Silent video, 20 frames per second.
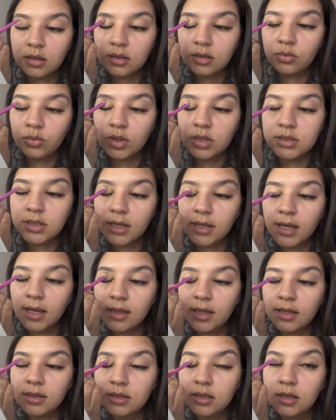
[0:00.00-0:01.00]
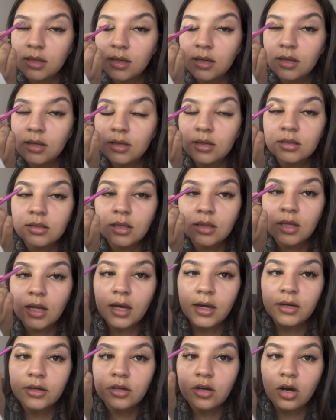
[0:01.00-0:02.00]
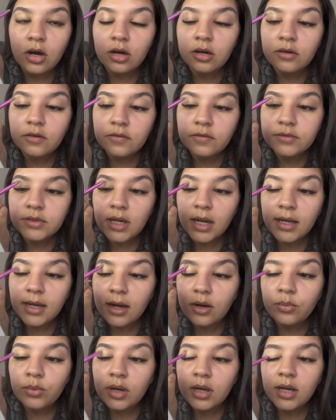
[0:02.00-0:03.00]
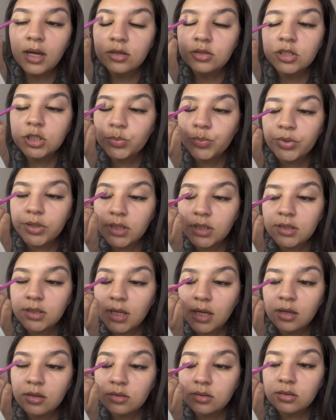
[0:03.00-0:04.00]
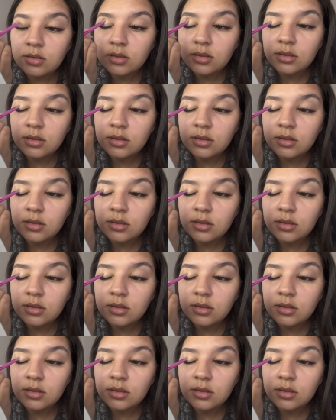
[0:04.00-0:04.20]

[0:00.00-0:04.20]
once I get like the line carved like I want, I'll just bring it down